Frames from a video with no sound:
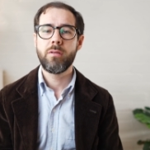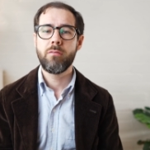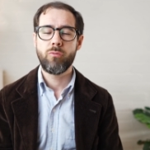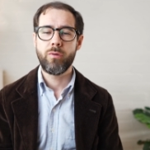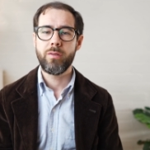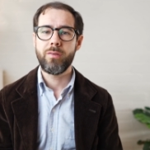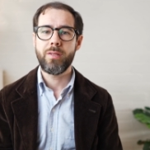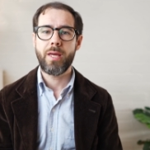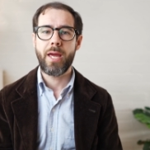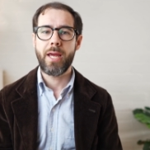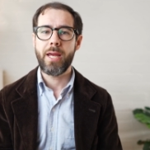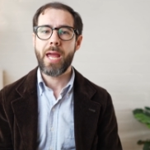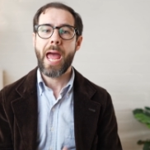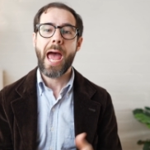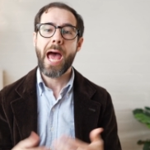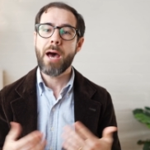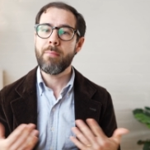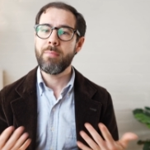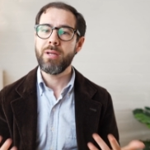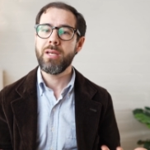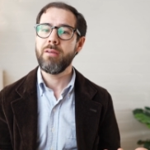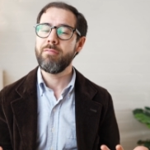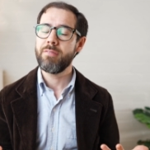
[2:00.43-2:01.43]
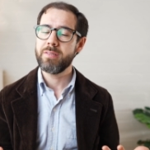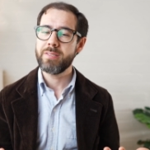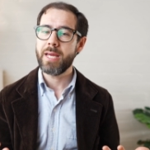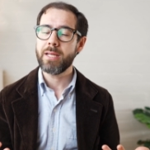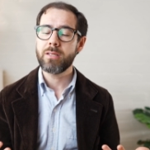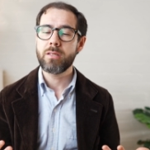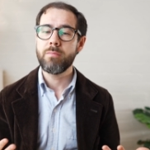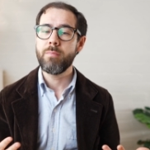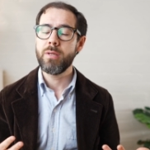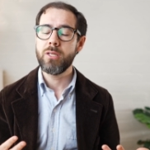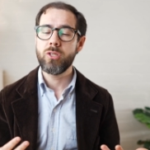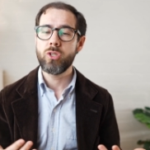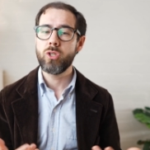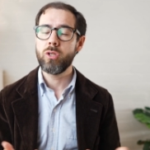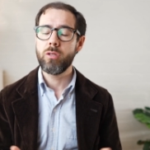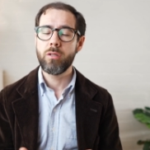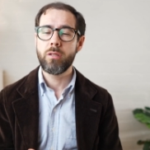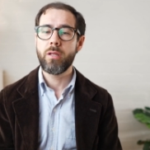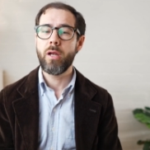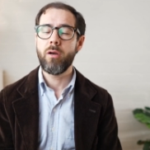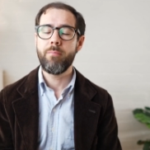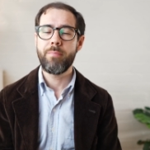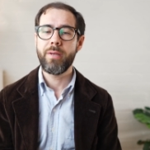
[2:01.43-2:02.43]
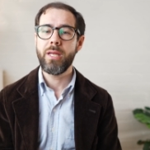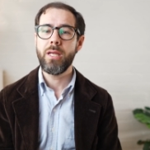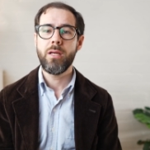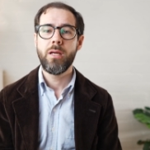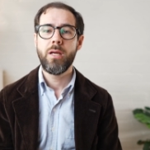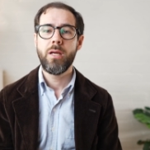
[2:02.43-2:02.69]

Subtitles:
If we say, how many vasectomies should there be?